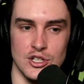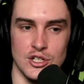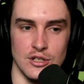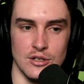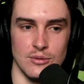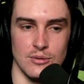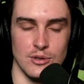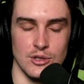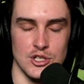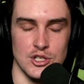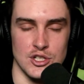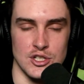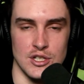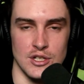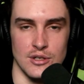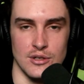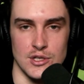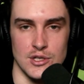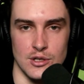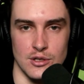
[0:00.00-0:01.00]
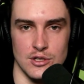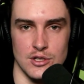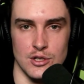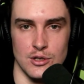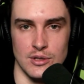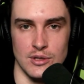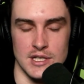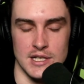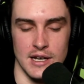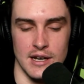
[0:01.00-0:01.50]
a series or
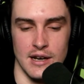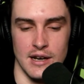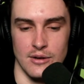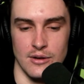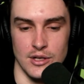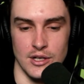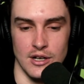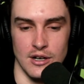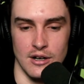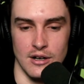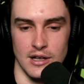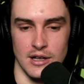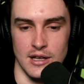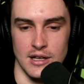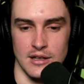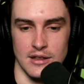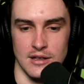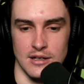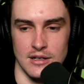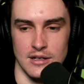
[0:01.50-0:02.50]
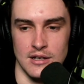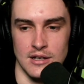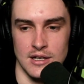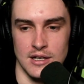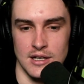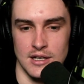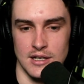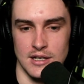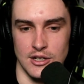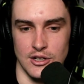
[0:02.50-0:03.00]
two and see how we go. I think that,
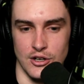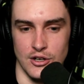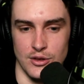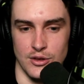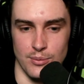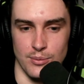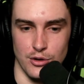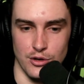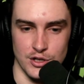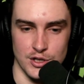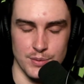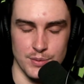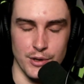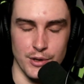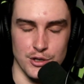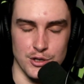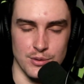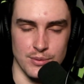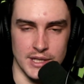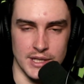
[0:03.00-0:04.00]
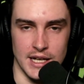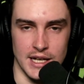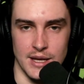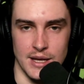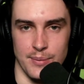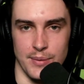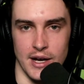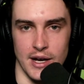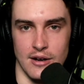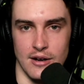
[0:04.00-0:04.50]
the more exposure we get,
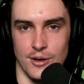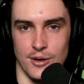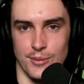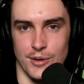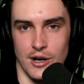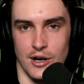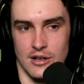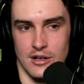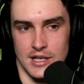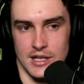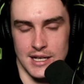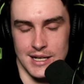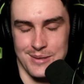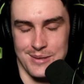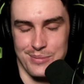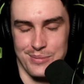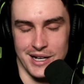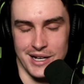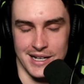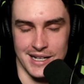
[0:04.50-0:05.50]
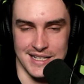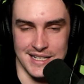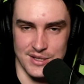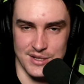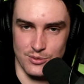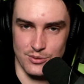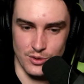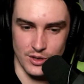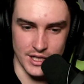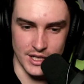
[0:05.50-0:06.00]
the better, and we're only getting better as
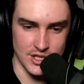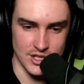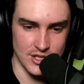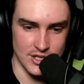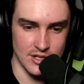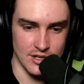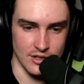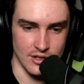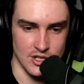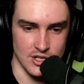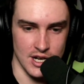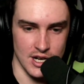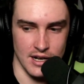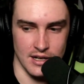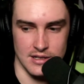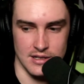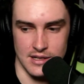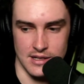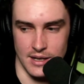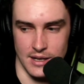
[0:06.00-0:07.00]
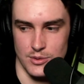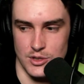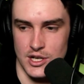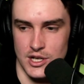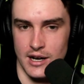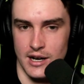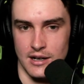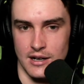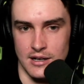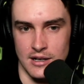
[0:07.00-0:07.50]
a region. So shout out to them.
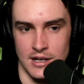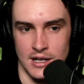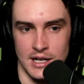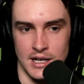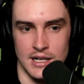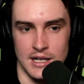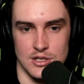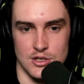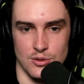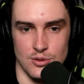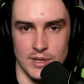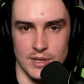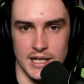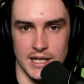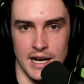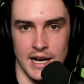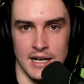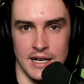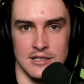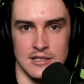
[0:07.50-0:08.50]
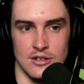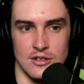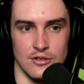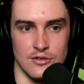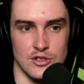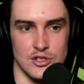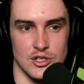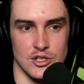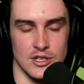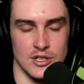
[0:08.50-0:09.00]
Shout out to Renegades,
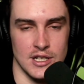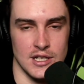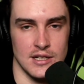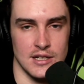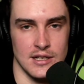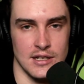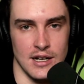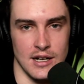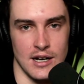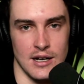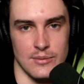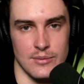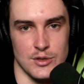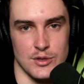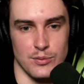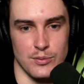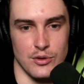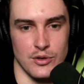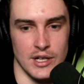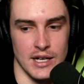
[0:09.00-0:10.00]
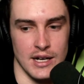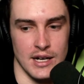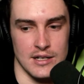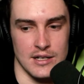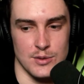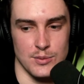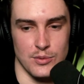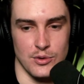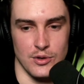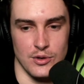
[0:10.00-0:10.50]
obviously, supporting us,
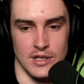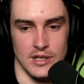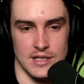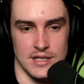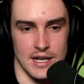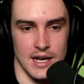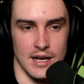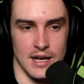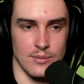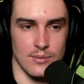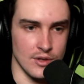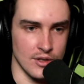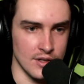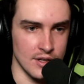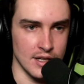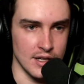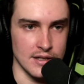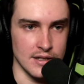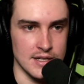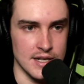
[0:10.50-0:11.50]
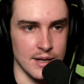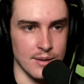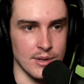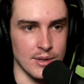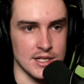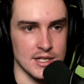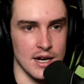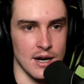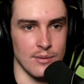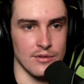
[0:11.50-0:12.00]
supporting the team, and the
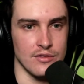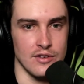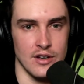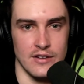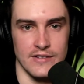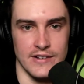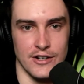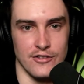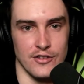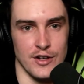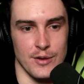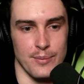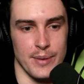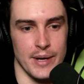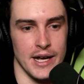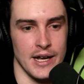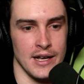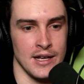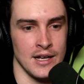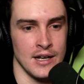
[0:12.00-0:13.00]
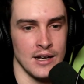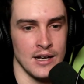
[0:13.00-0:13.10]
teammates, Kami Fever, LVP.